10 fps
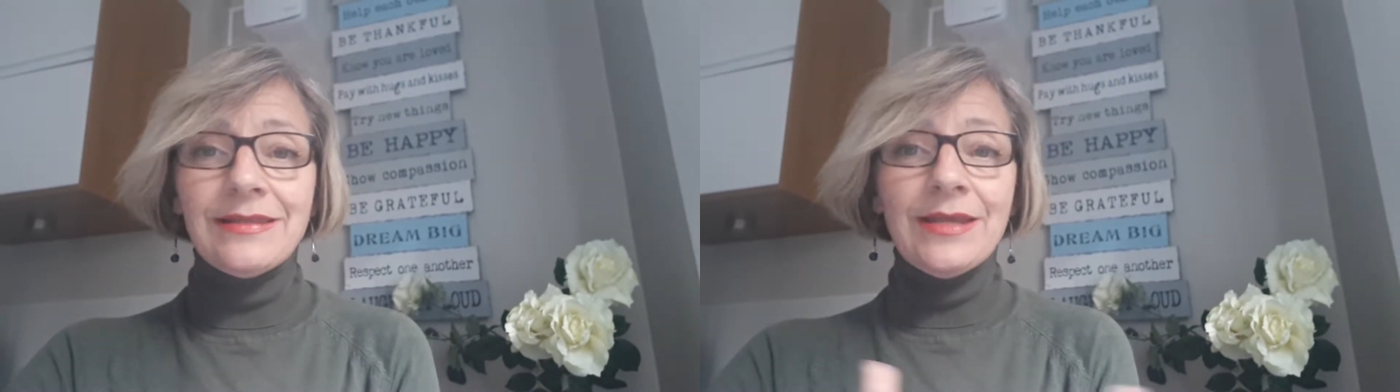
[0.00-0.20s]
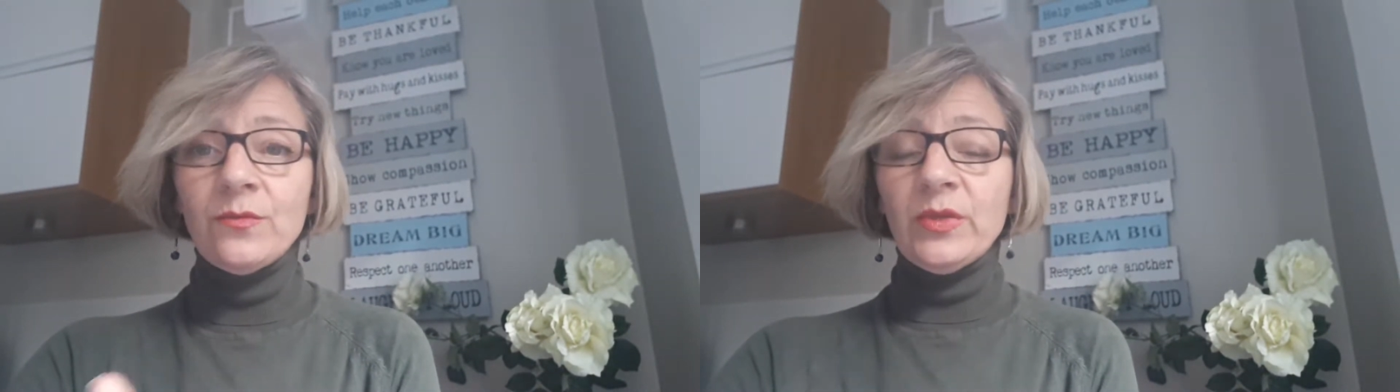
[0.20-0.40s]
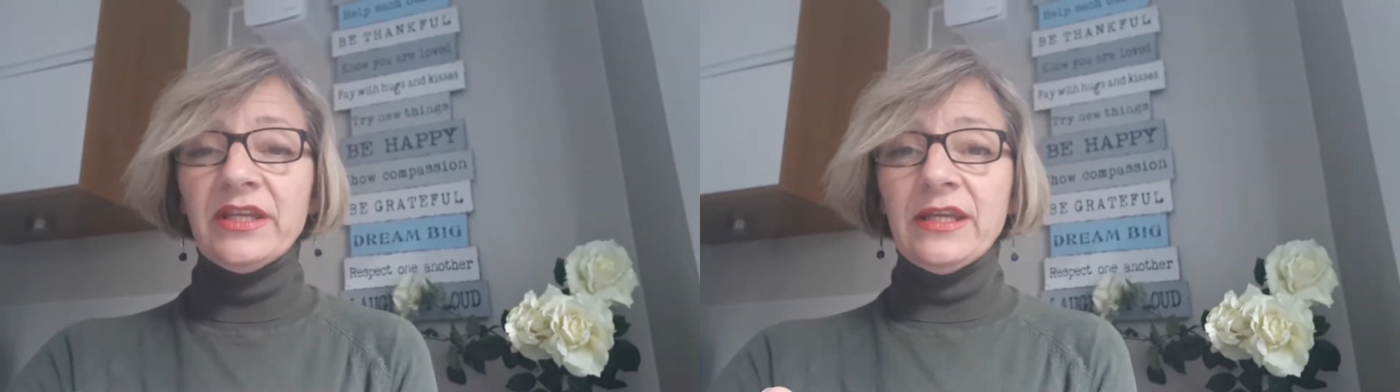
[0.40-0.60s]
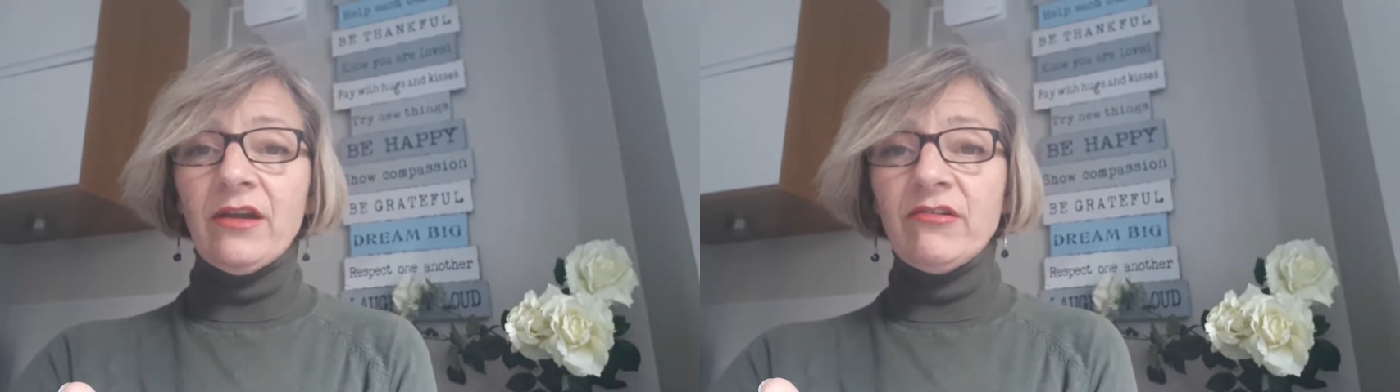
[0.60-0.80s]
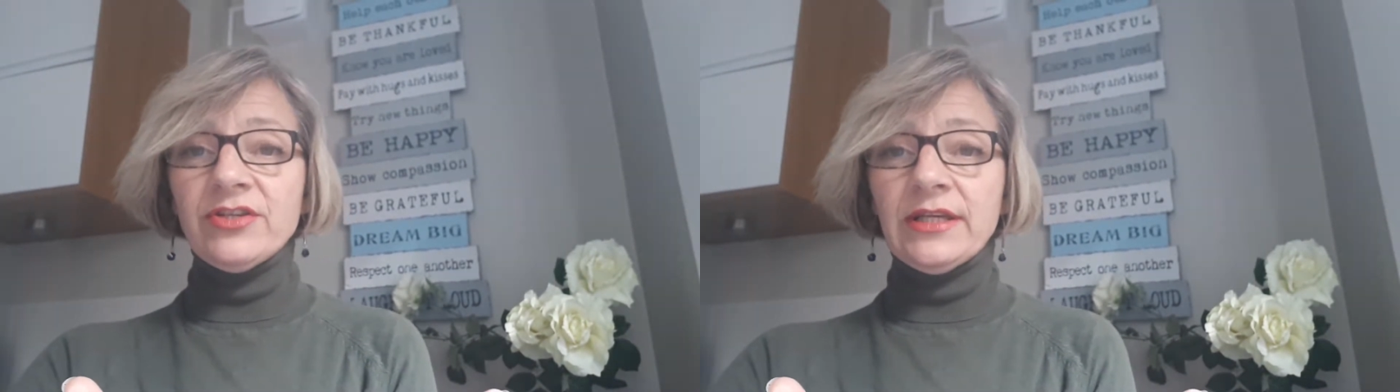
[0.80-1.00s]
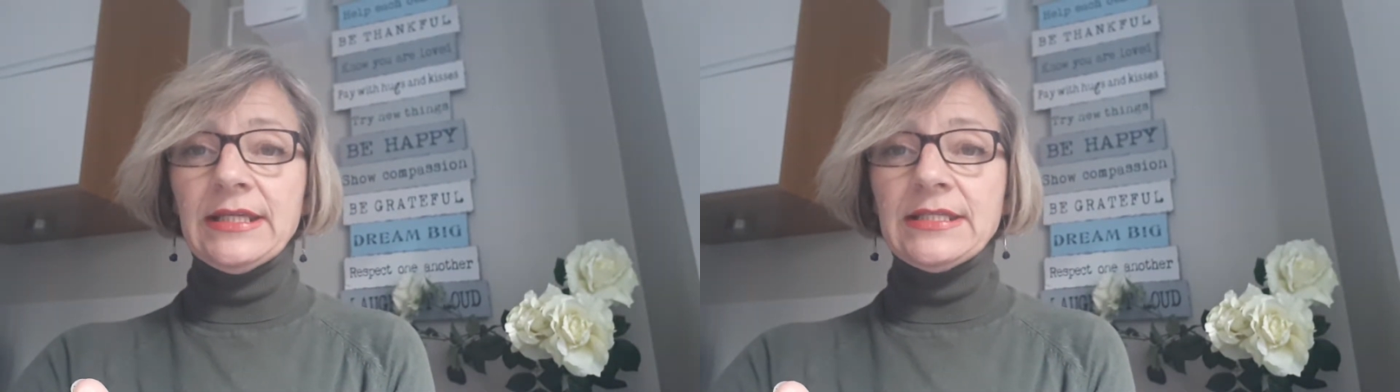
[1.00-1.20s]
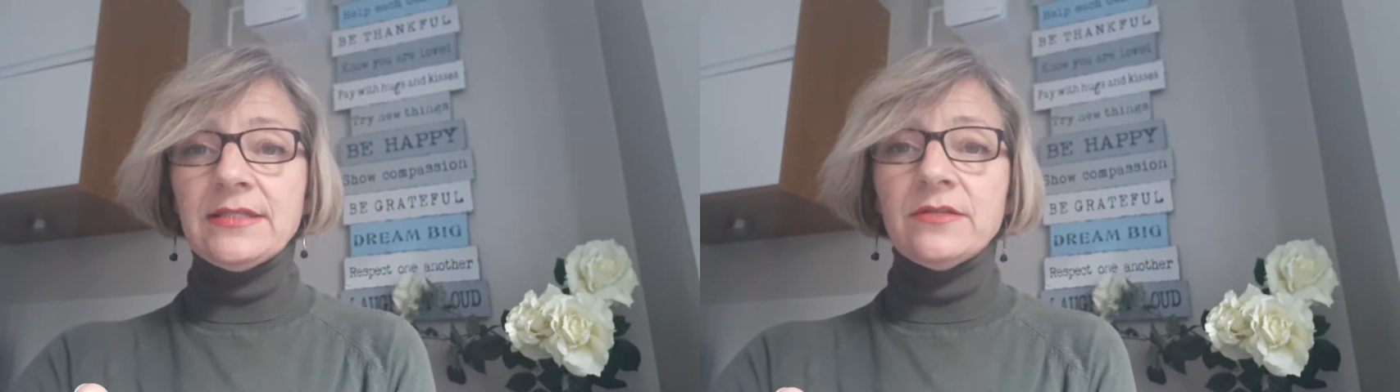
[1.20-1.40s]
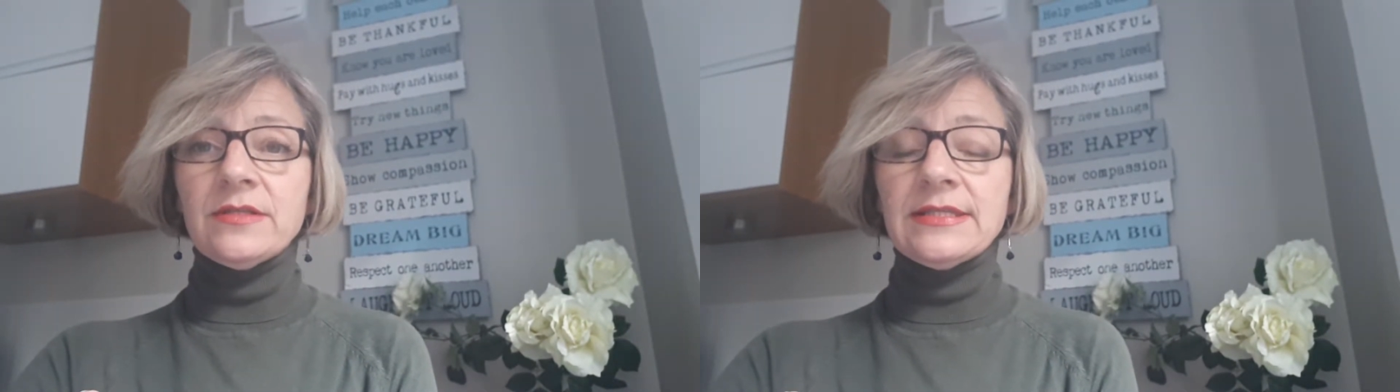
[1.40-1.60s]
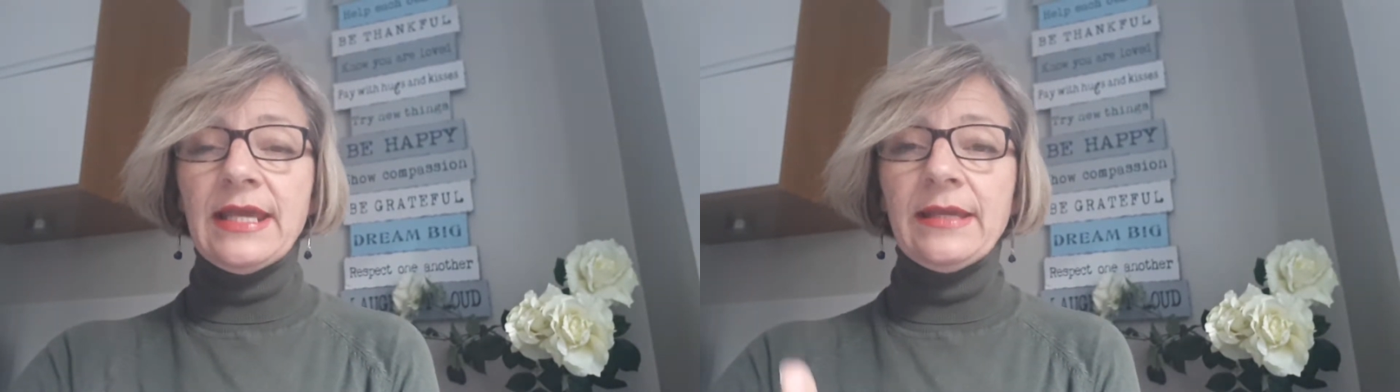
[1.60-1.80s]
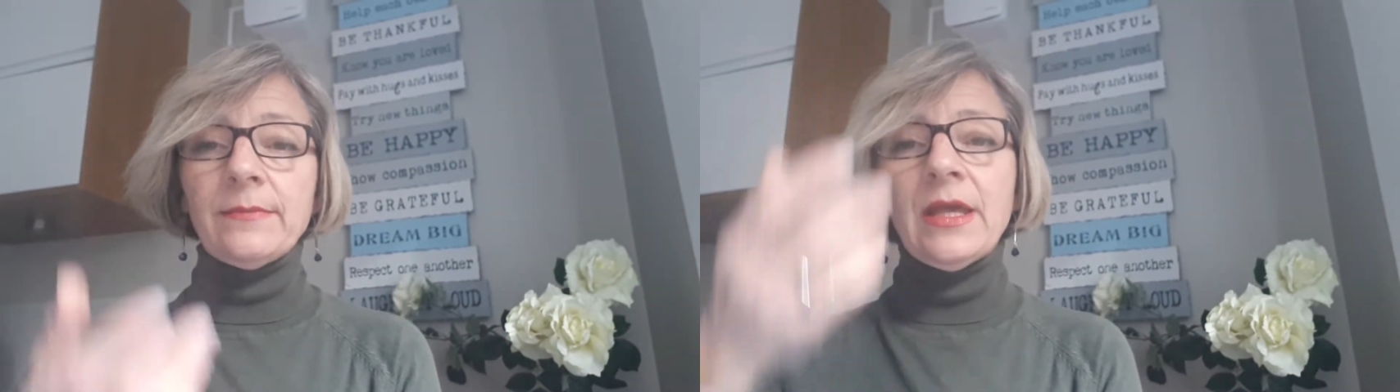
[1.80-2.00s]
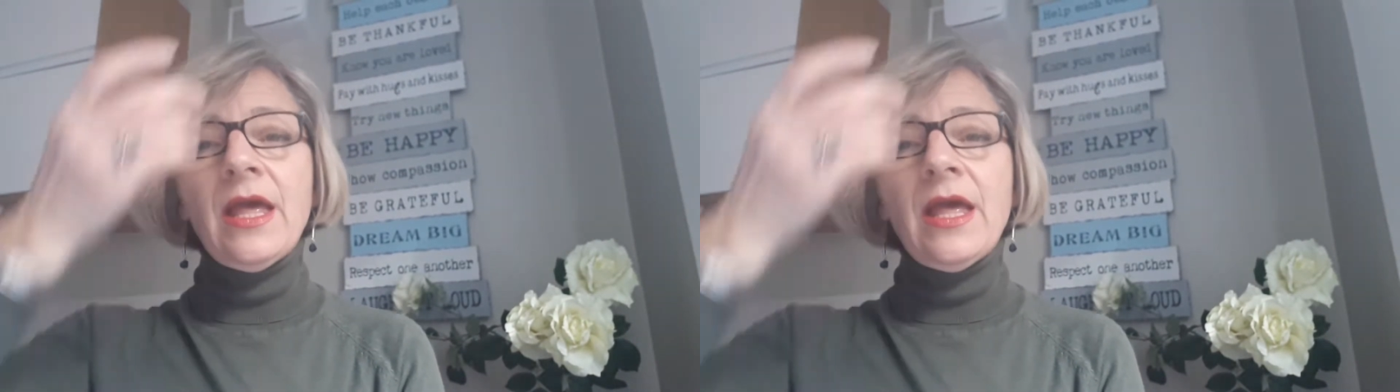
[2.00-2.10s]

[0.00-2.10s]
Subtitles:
then we can encourage our kids to do the same.